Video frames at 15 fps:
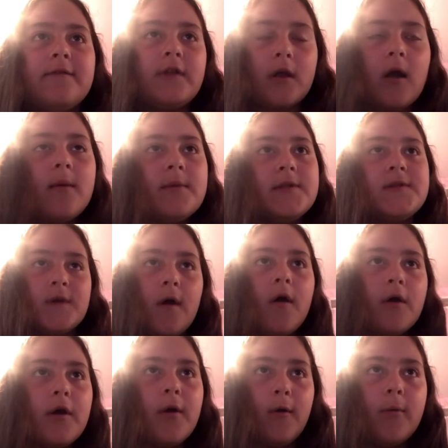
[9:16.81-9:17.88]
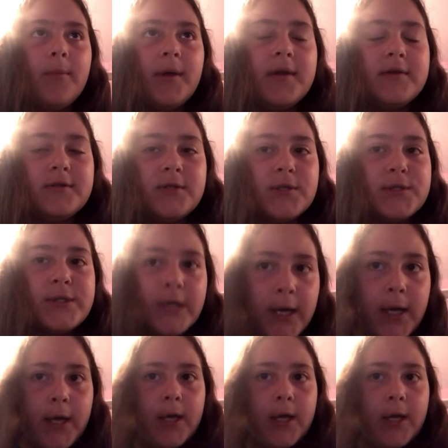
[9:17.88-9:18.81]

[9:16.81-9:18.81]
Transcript: if the comments are open, just